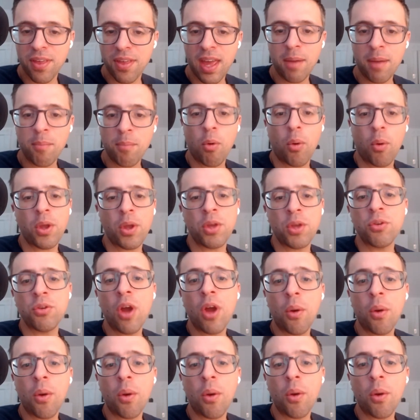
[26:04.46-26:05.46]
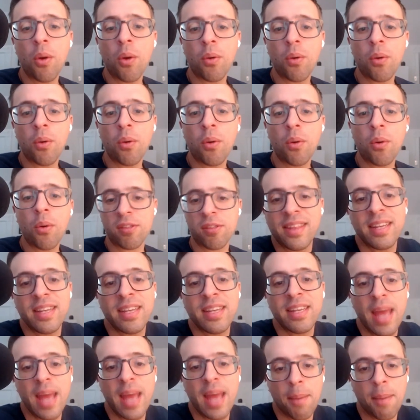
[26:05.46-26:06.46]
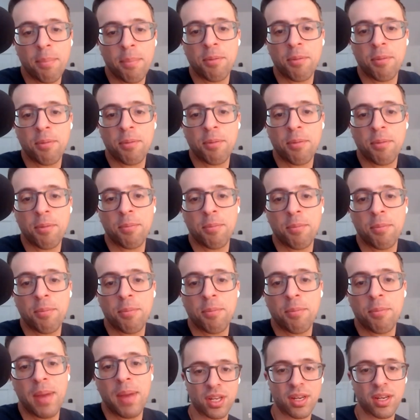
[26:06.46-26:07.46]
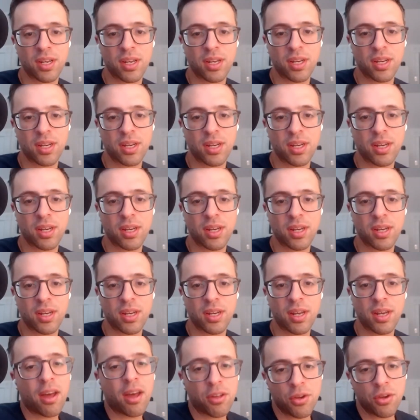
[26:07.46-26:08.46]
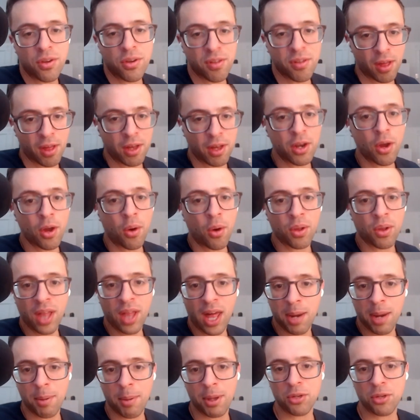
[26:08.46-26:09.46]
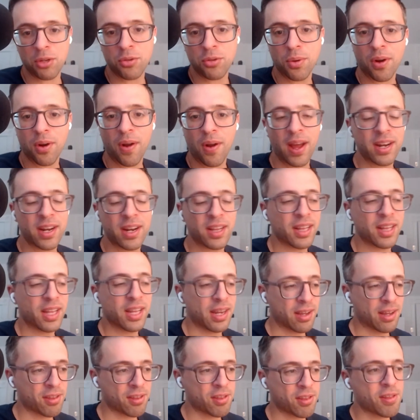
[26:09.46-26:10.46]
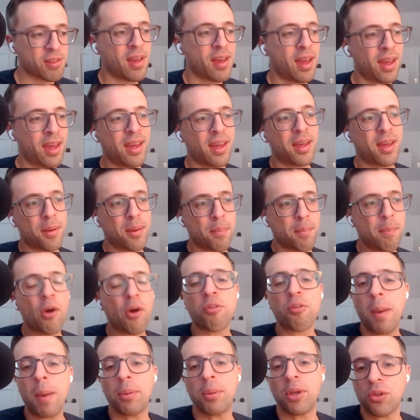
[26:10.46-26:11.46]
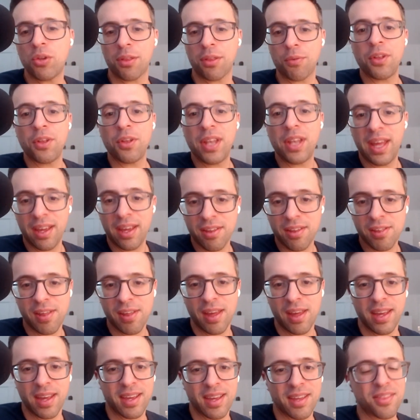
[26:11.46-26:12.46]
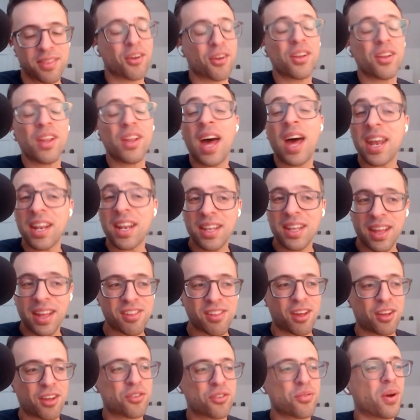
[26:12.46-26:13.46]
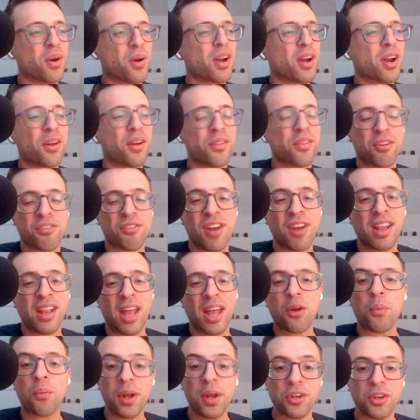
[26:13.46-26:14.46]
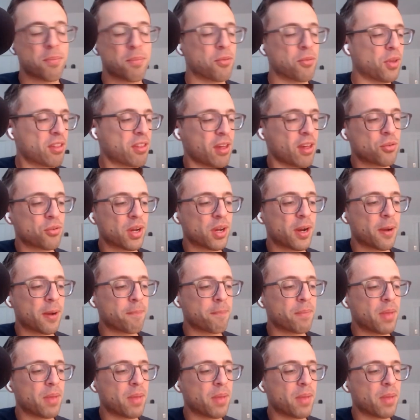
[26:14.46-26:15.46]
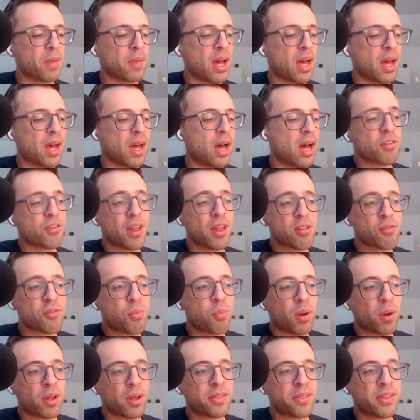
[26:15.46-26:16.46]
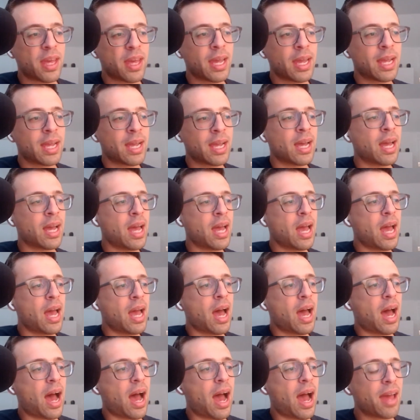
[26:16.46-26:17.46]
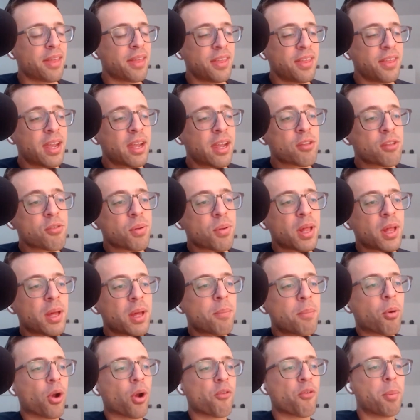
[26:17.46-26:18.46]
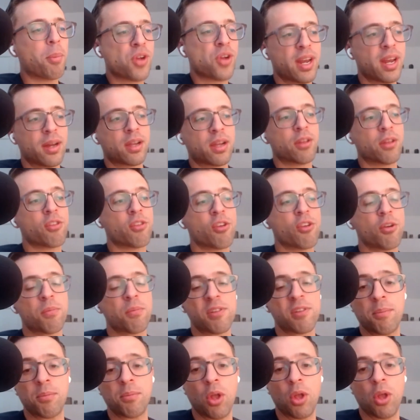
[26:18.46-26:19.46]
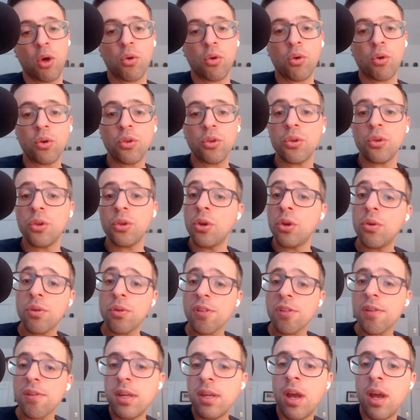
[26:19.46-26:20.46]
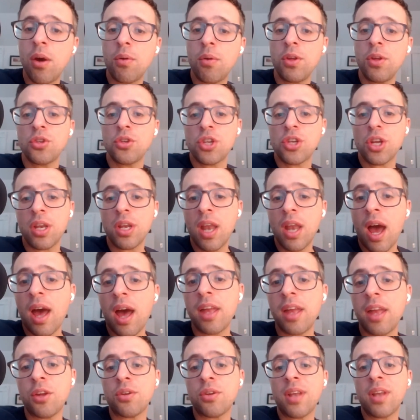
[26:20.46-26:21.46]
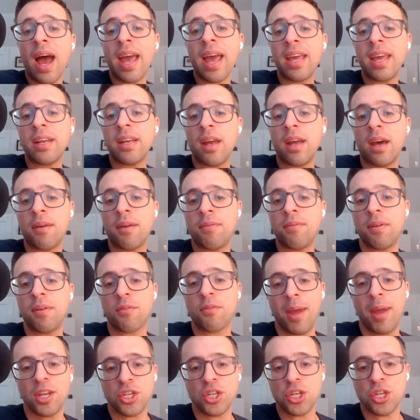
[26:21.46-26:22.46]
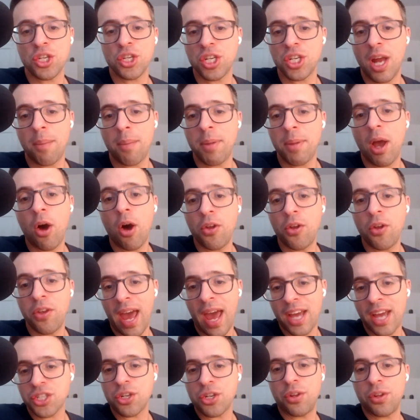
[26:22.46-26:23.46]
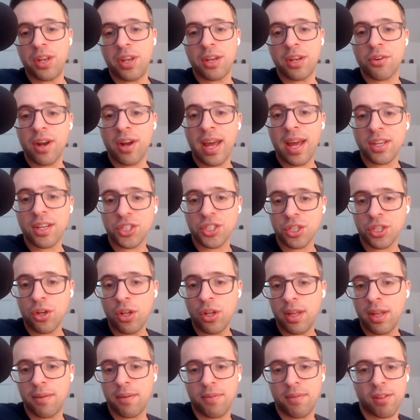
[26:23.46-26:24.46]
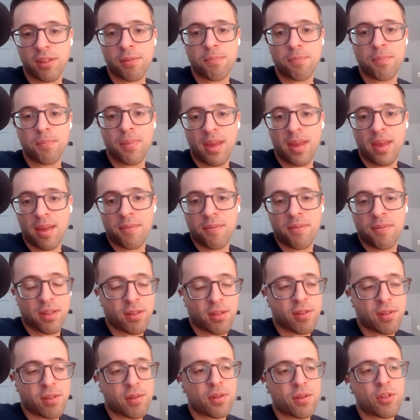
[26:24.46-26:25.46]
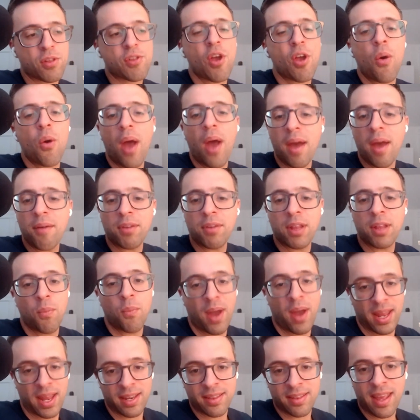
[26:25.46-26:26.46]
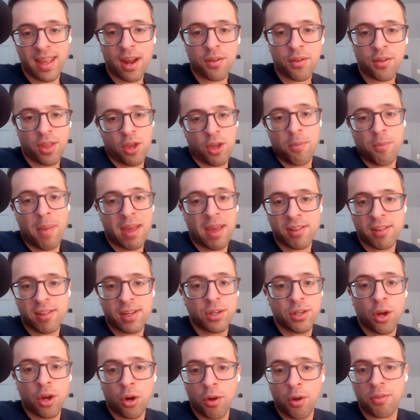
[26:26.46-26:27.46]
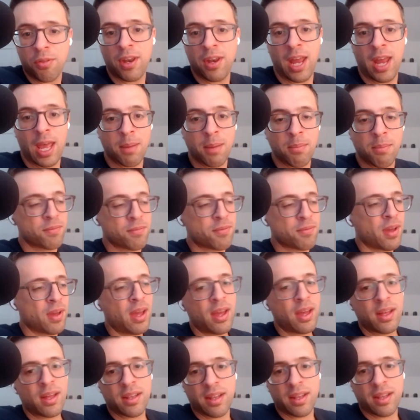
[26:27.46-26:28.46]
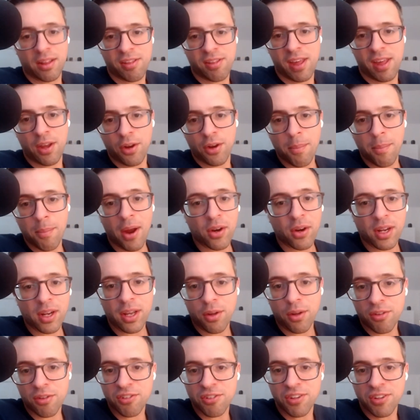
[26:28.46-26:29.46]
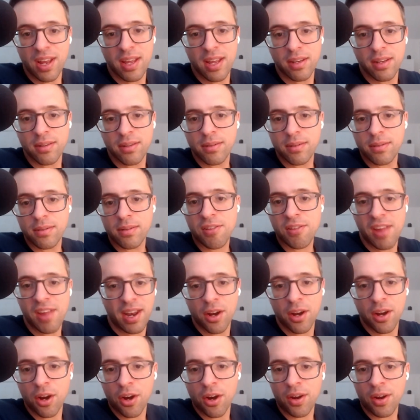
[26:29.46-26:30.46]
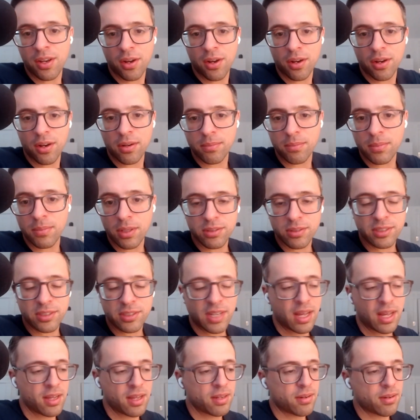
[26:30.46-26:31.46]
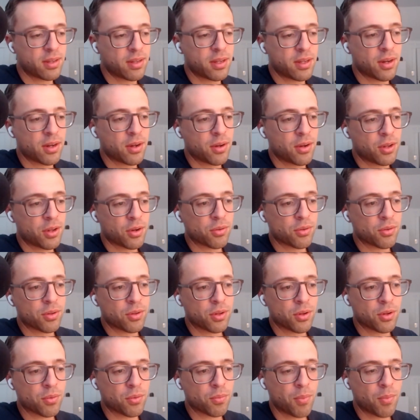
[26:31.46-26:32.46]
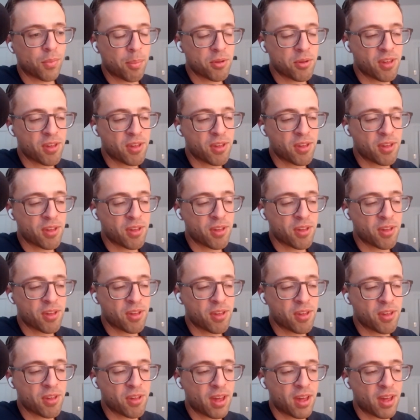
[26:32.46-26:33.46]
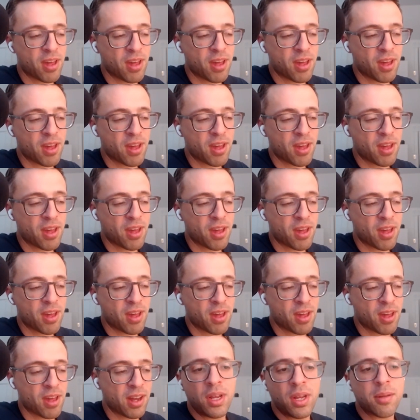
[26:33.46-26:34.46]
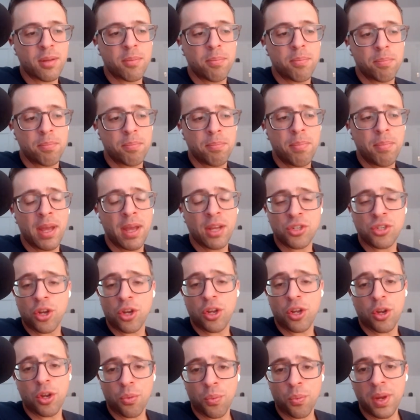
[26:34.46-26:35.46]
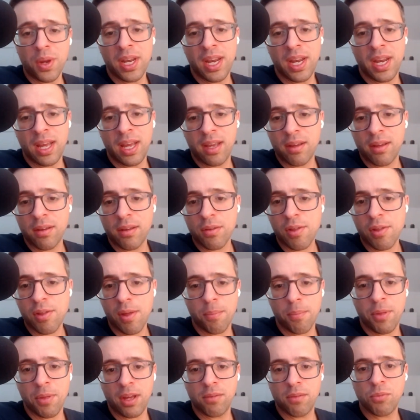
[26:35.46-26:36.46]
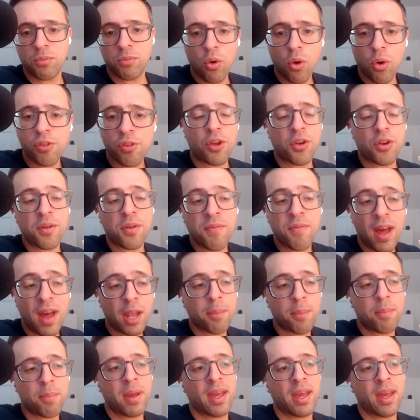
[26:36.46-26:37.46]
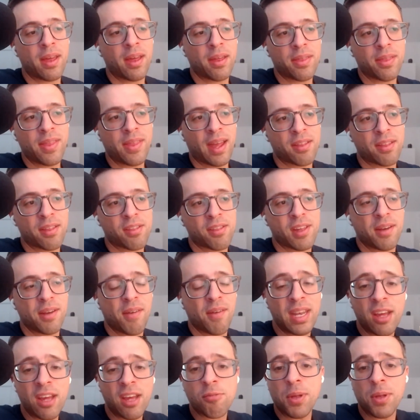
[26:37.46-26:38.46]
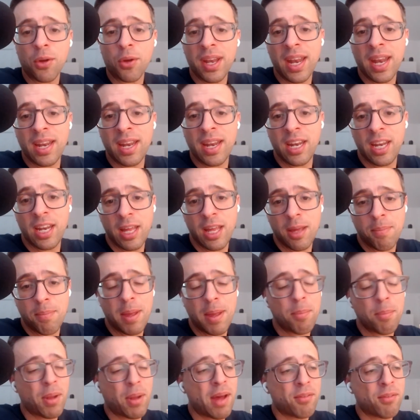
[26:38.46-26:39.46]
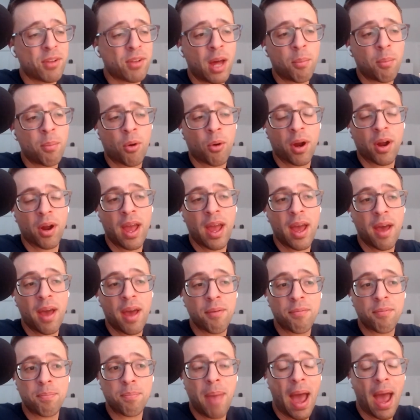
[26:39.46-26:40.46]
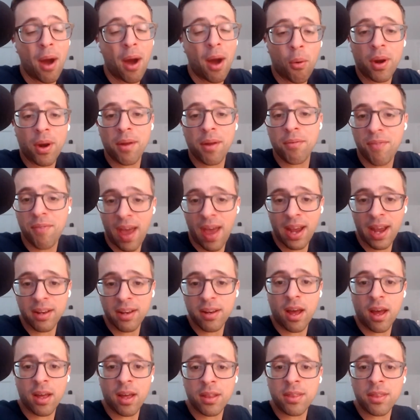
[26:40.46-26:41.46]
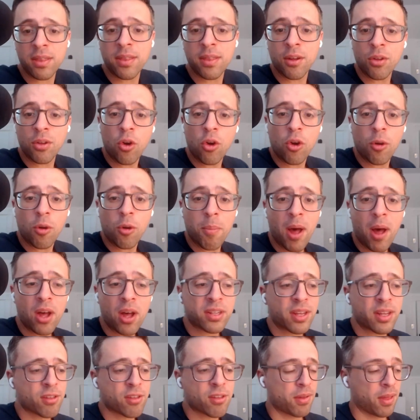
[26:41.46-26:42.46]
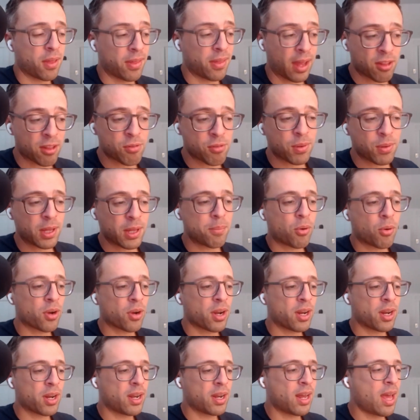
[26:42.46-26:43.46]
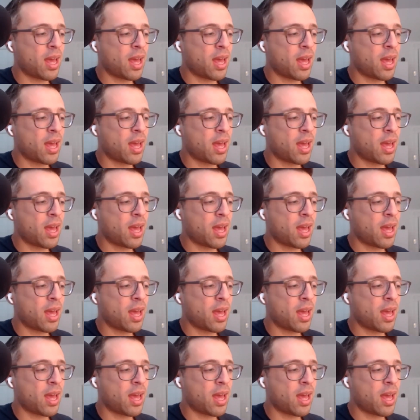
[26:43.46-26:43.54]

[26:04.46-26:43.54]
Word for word: but what you know is a conversation, not the depth behind the conversation. Um, and I can tell you because I know a lot about Twitter analytics. Most people don't click through the links. Like there are a lot of links on Twitter. There's not a lot of readership through links on Twitter. Um, so that's one thing. I think it's really important for people to try to consume some local news. You know, you should not your diet of information should not be all national and international. If it's if it's so heavily weighted there that you basically don't know the name of, let's say you're in America, your state senator and your your state, you know, your your representative, um, you you need to make sure you're reading something local, so you're developing that set of ideas, political identity. People have a lot more of power and effect on their local politics, so I think that's mm. really important.